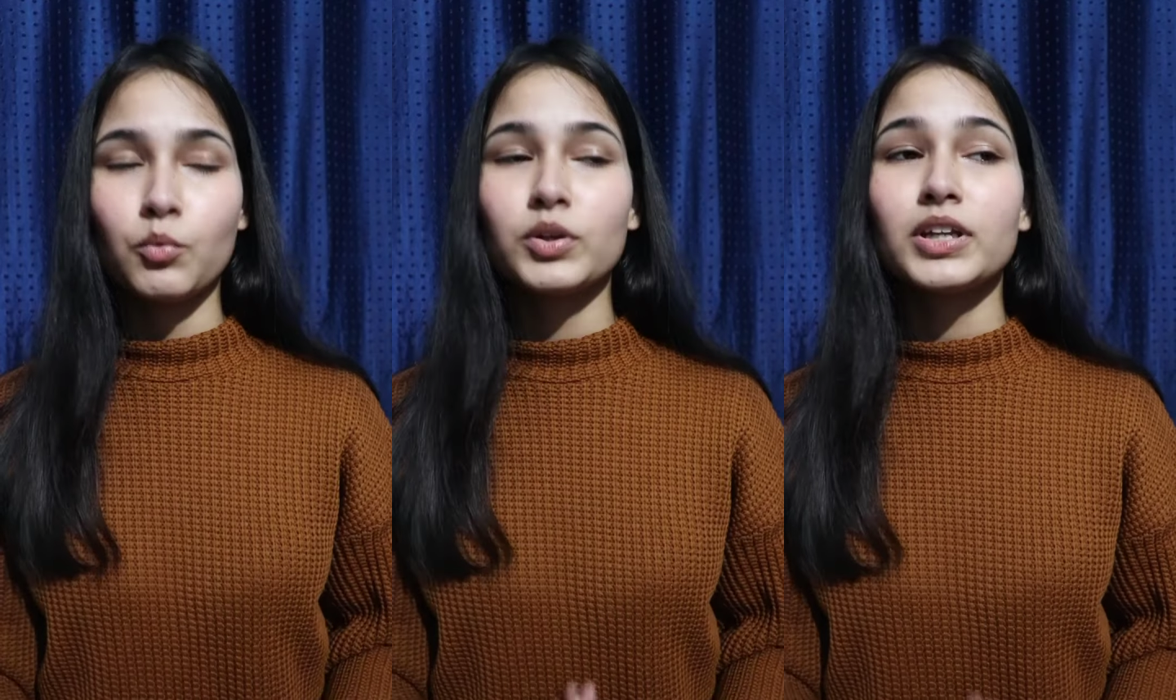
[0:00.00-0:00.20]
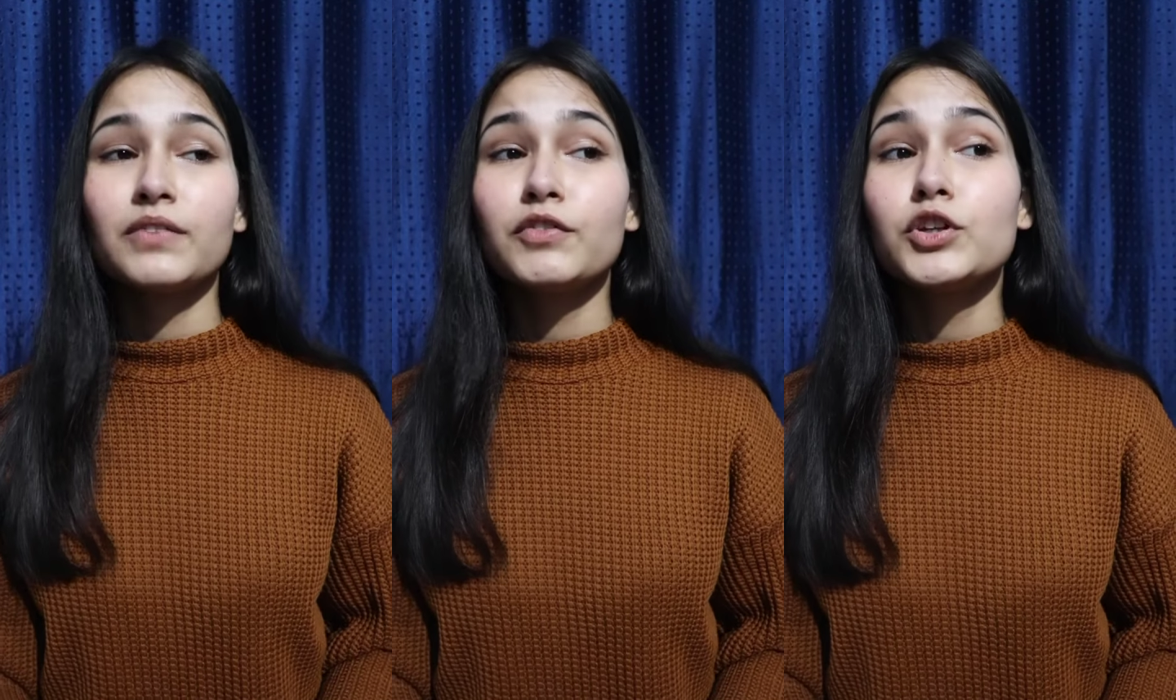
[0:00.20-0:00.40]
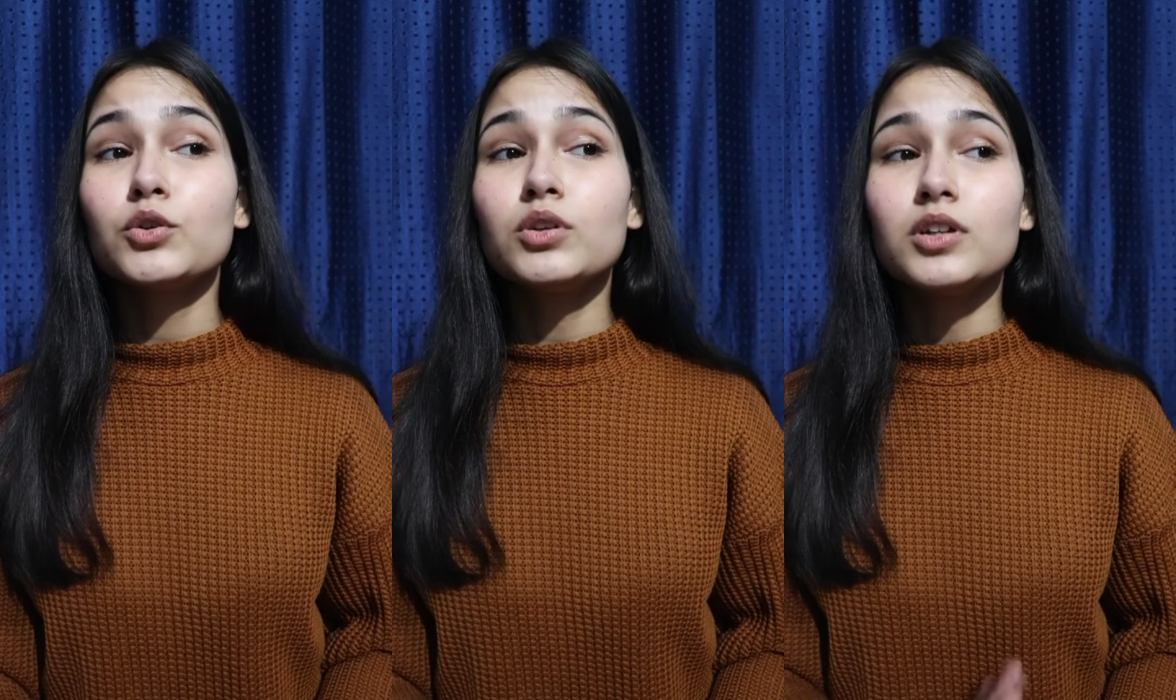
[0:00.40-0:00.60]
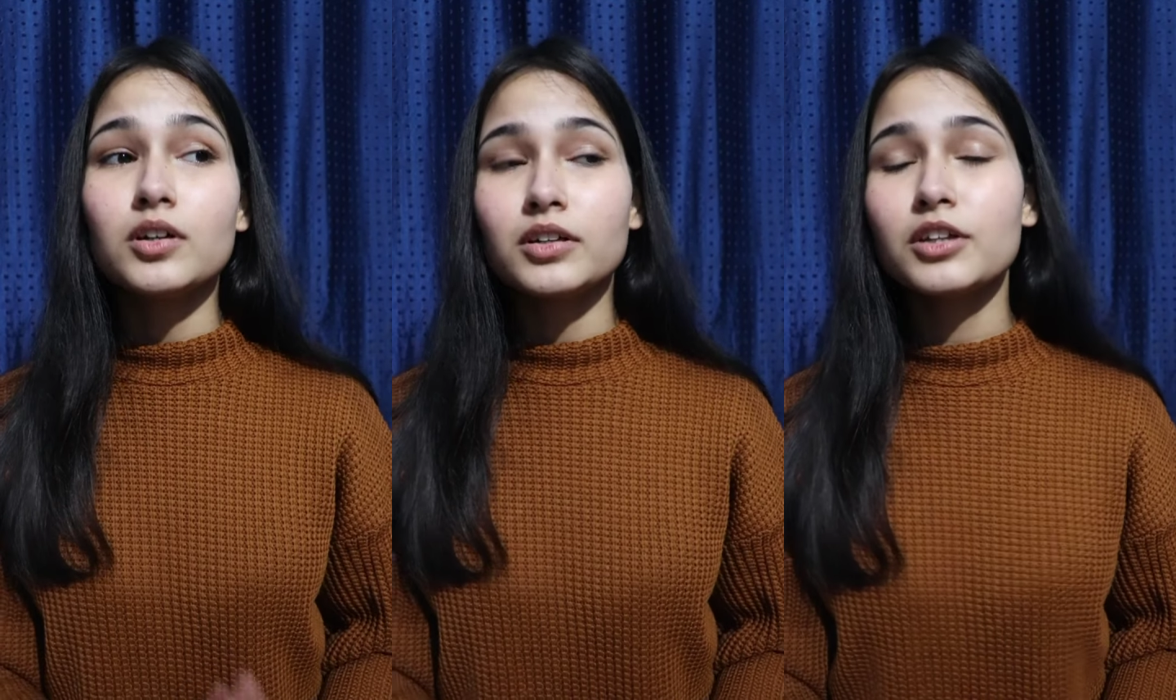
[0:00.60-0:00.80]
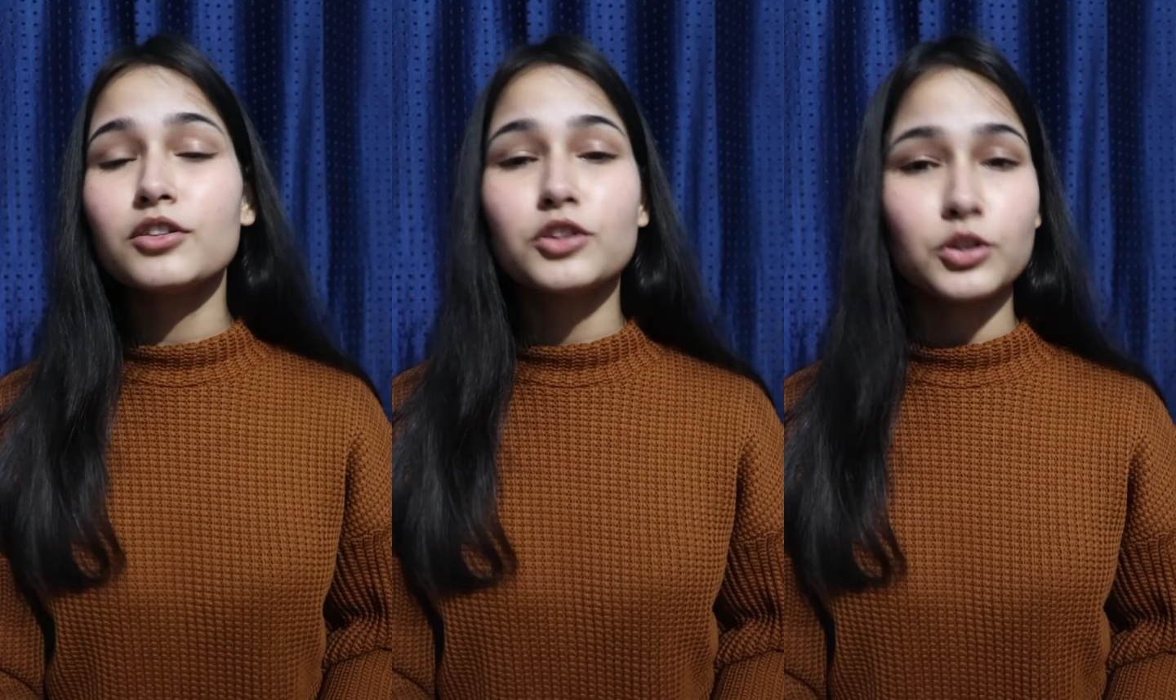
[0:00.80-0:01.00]
Whatever you
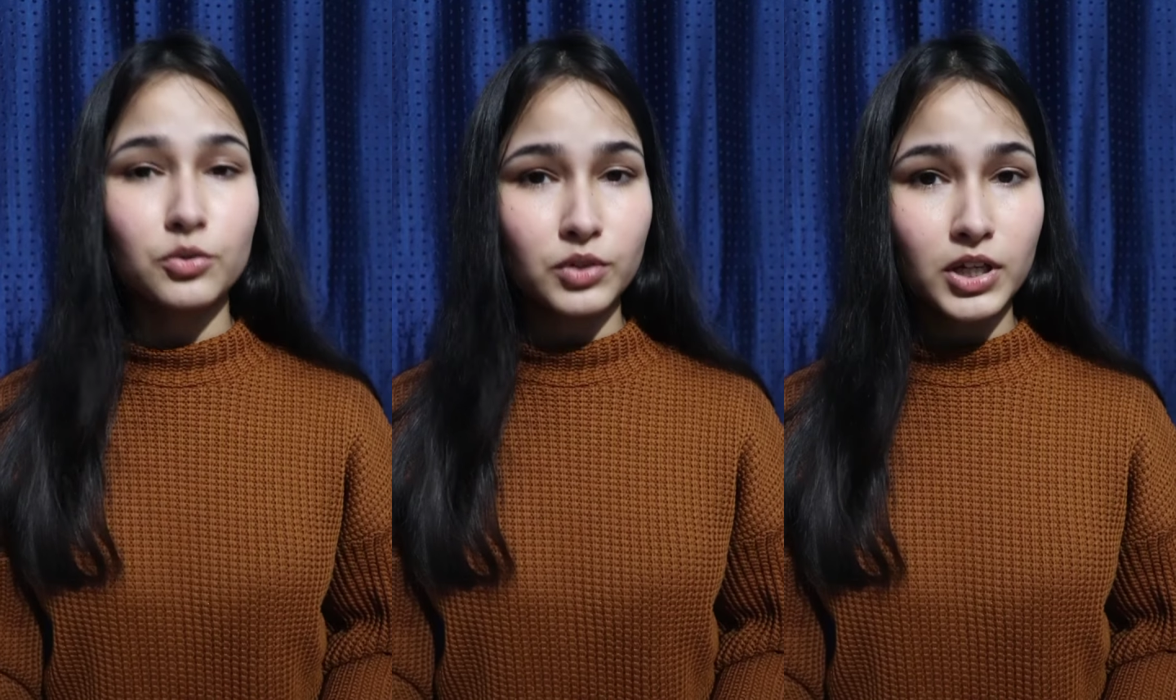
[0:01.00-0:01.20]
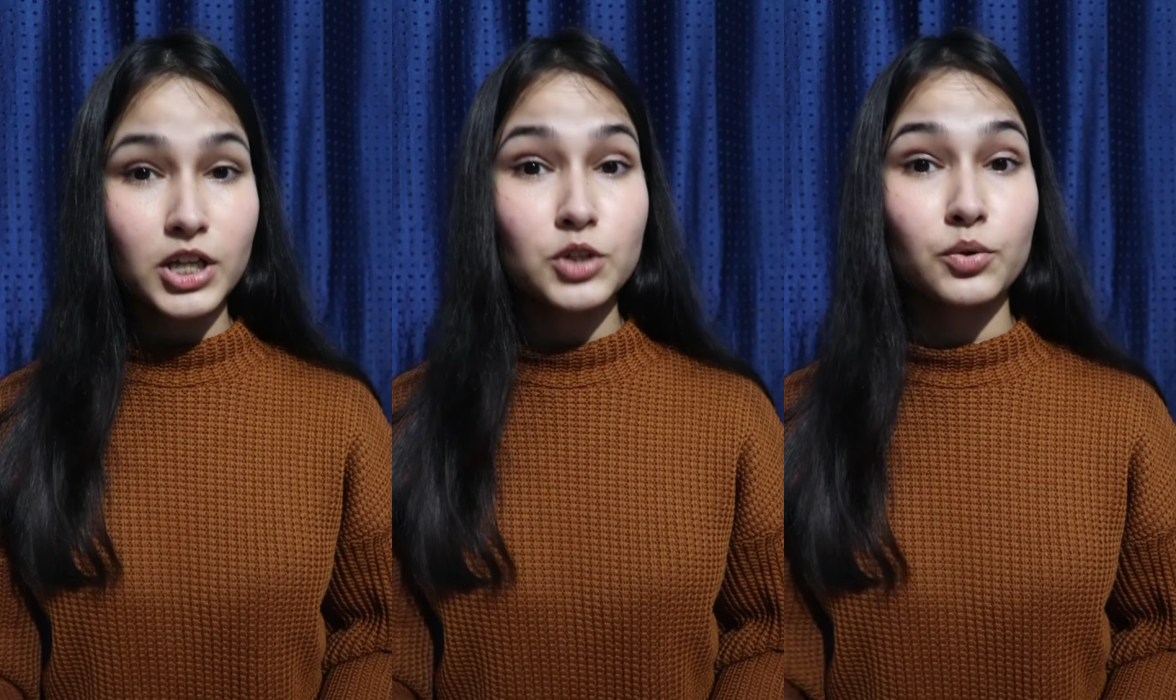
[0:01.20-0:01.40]
learn in theory,